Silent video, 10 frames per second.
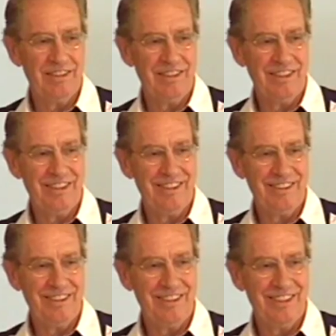Now,
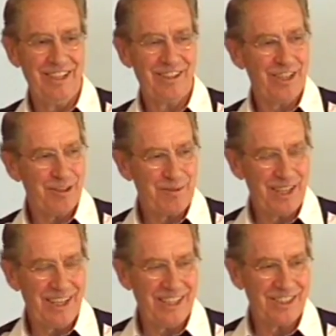again, be
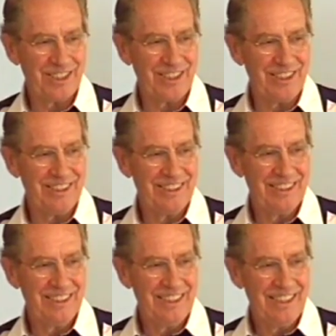logical.
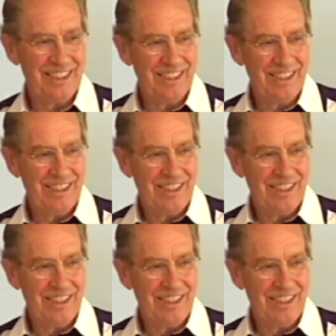If